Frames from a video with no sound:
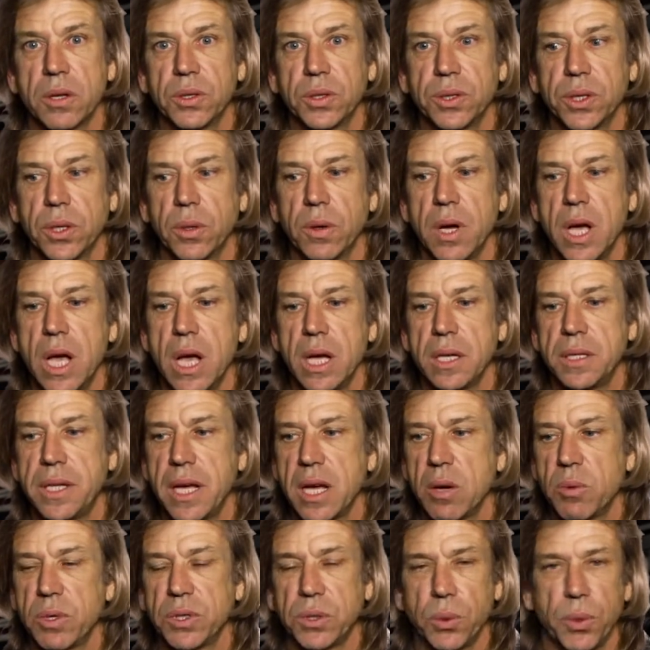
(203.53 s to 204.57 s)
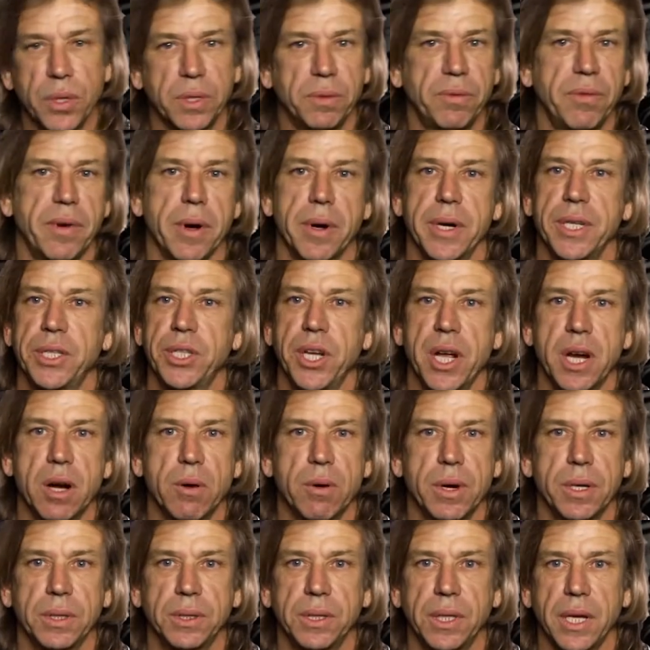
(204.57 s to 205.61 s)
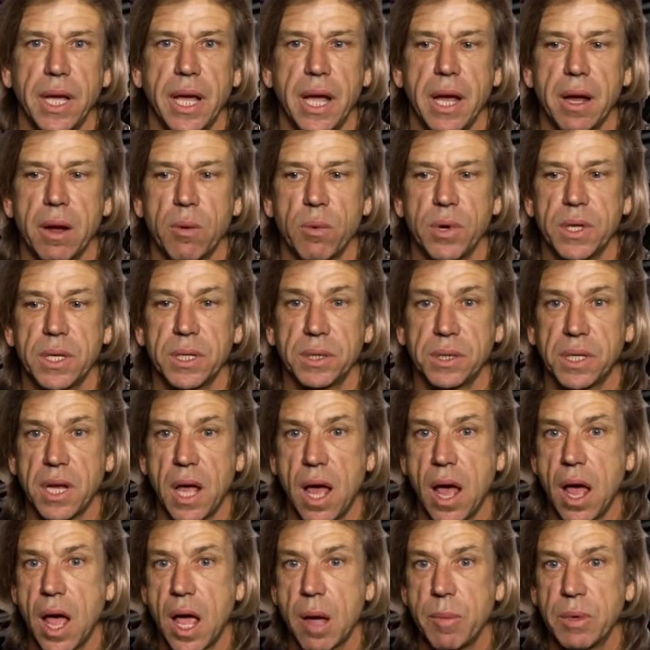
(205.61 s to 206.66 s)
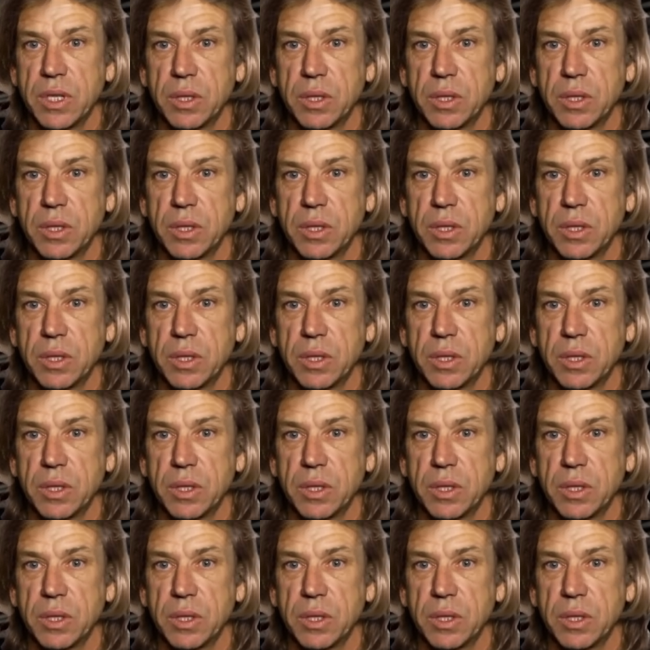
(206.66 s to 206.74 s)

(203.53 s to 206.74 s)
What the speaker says: So Dale was always very generous with his time,